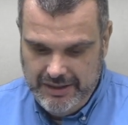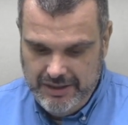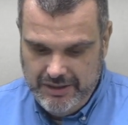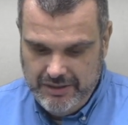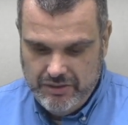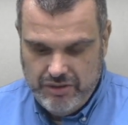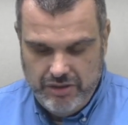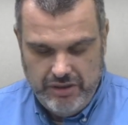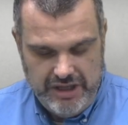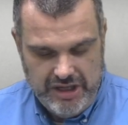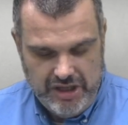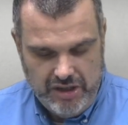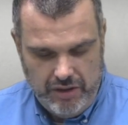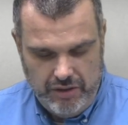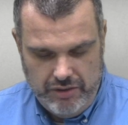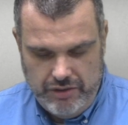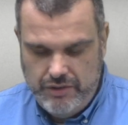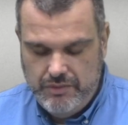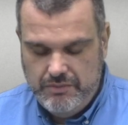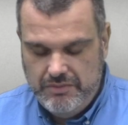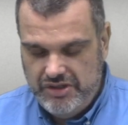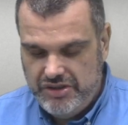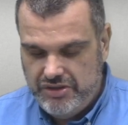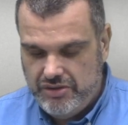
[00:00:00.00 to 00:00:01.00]
Do they call
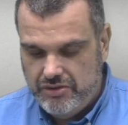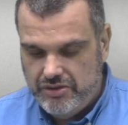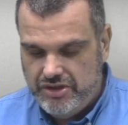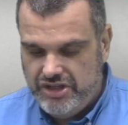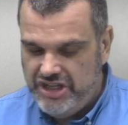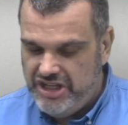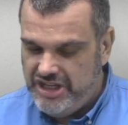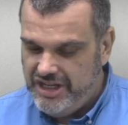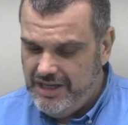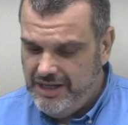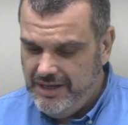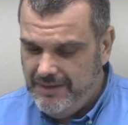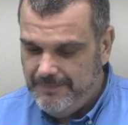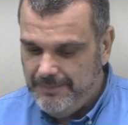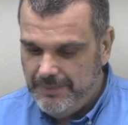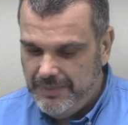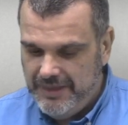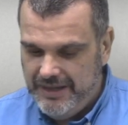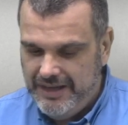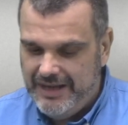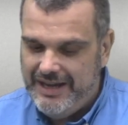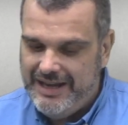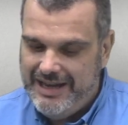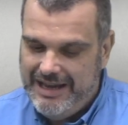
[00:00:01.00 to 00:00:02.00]
you Mr. T?
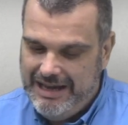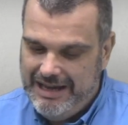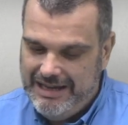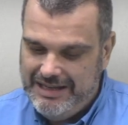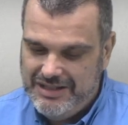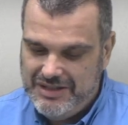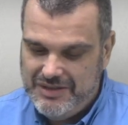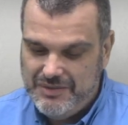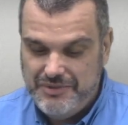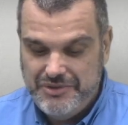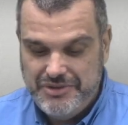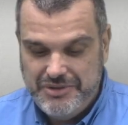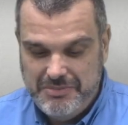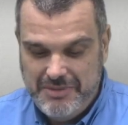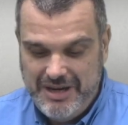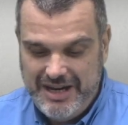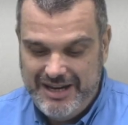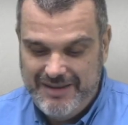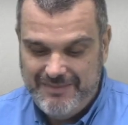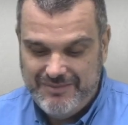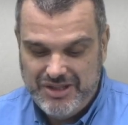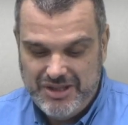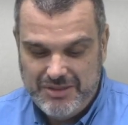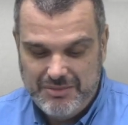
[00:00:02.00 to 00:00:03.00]
I asked, which made
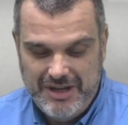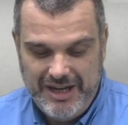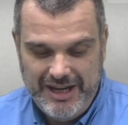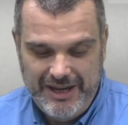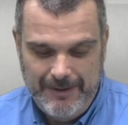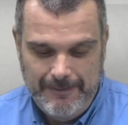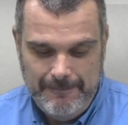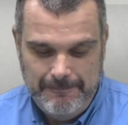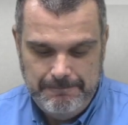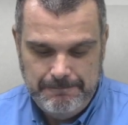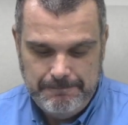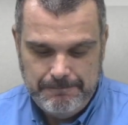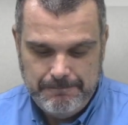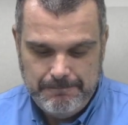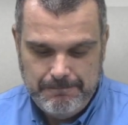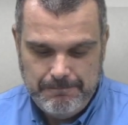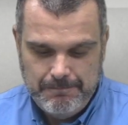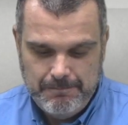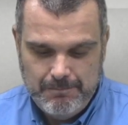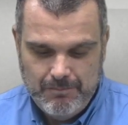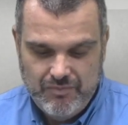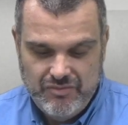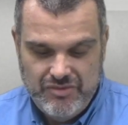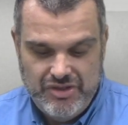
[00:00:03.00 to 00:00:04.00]
him smile.
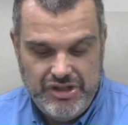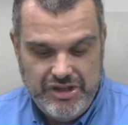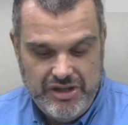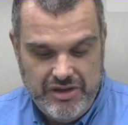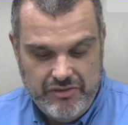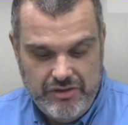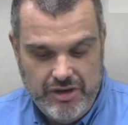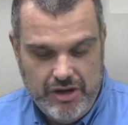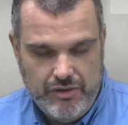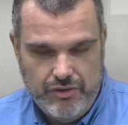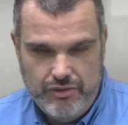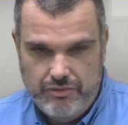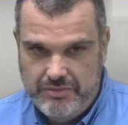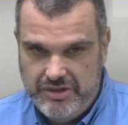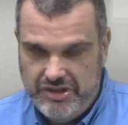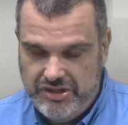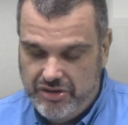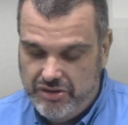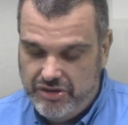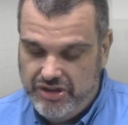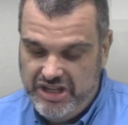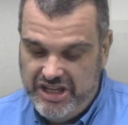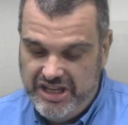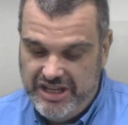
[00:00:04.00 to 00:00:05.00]
Do you know who
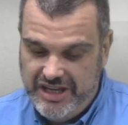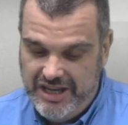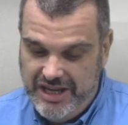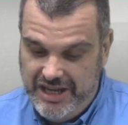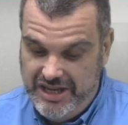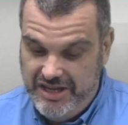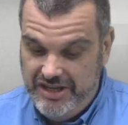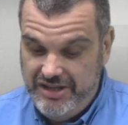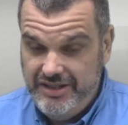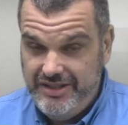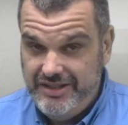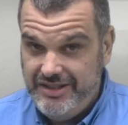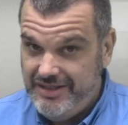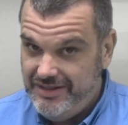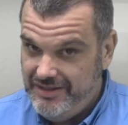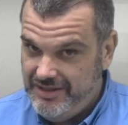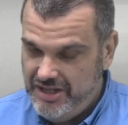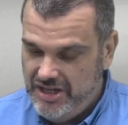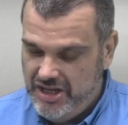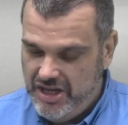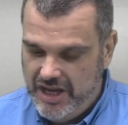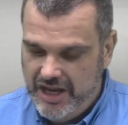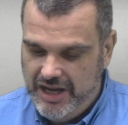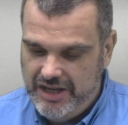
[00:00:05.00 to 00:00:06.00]
Mr. T is?
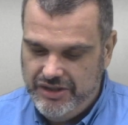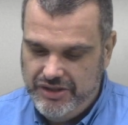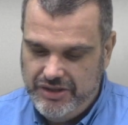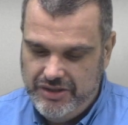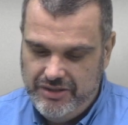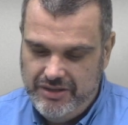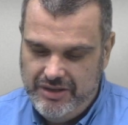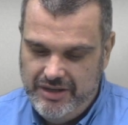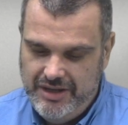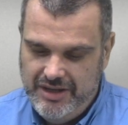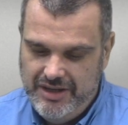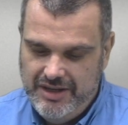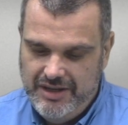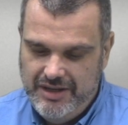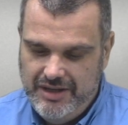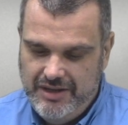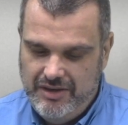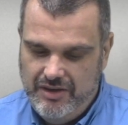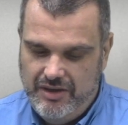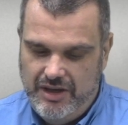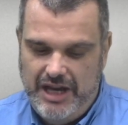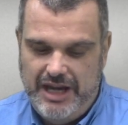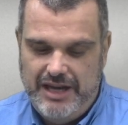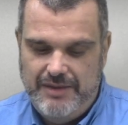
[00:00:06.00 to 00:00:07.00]
He answered.
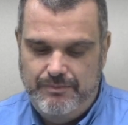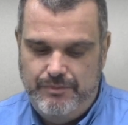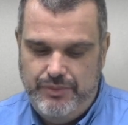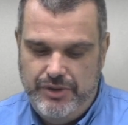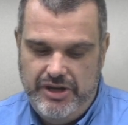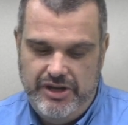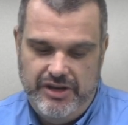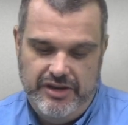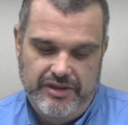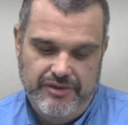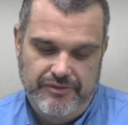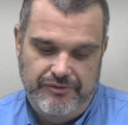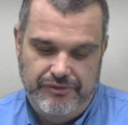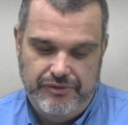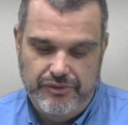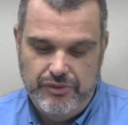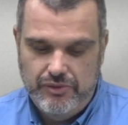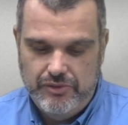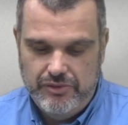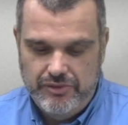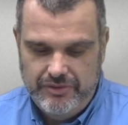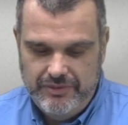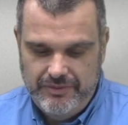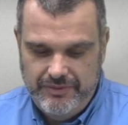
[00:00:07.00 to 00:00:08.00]
I pity the
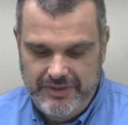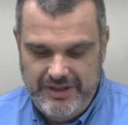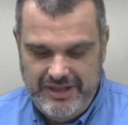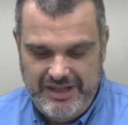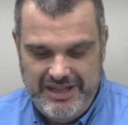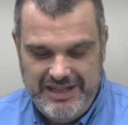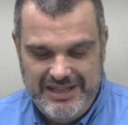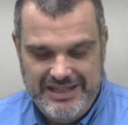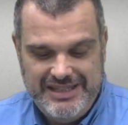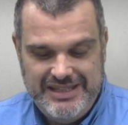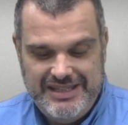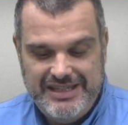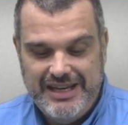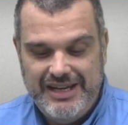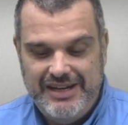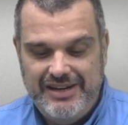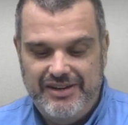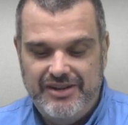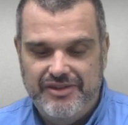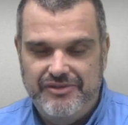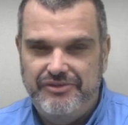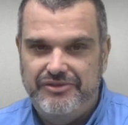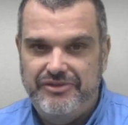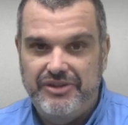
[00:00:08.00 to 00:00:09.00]
fool, he said
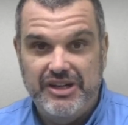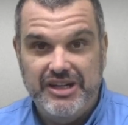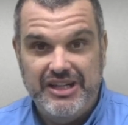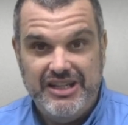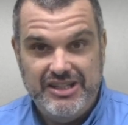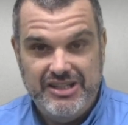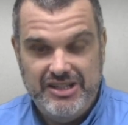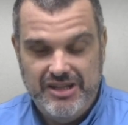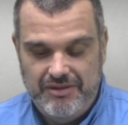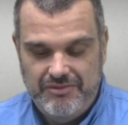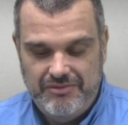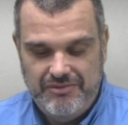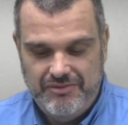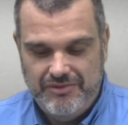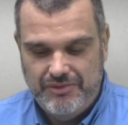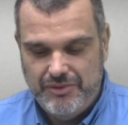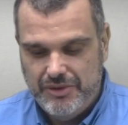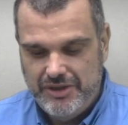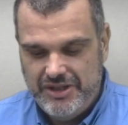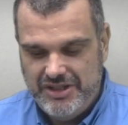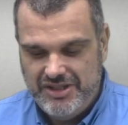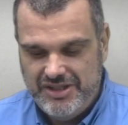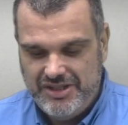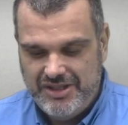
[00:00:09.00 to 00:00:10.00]
in a funny, tough
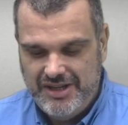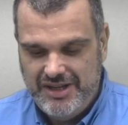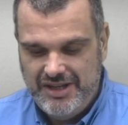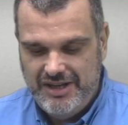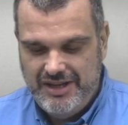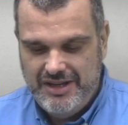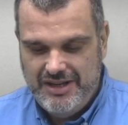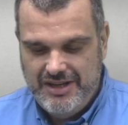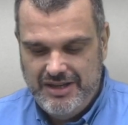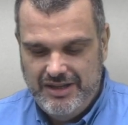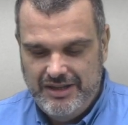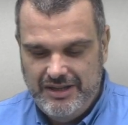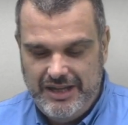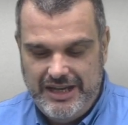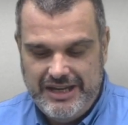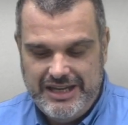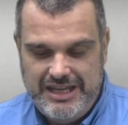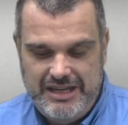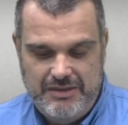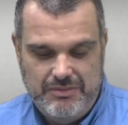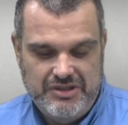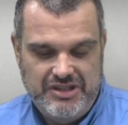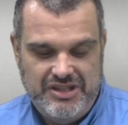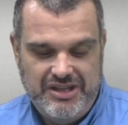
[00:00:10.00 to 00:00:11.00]
voice, like
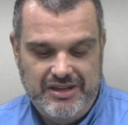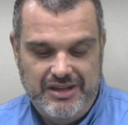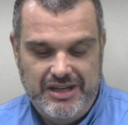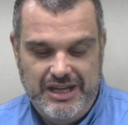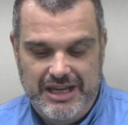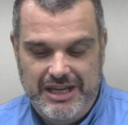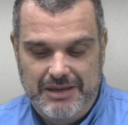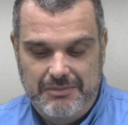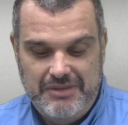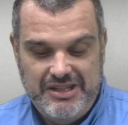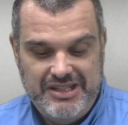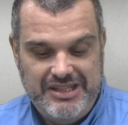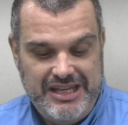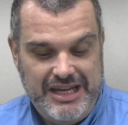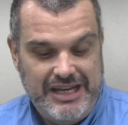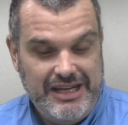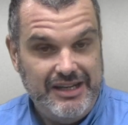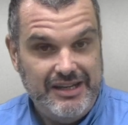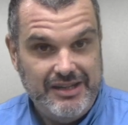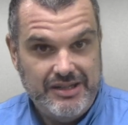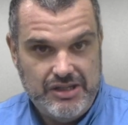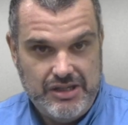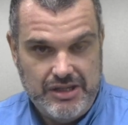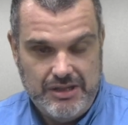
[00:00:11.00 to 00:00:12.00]
he was
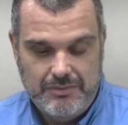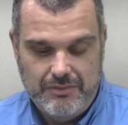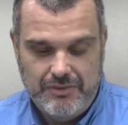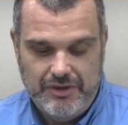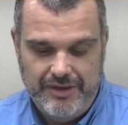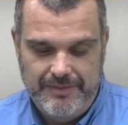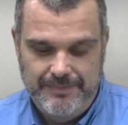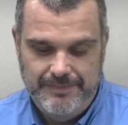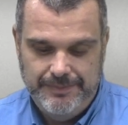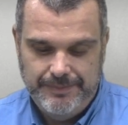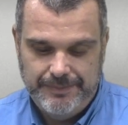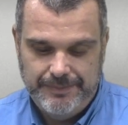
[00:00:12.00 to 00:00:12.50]
imitating someone.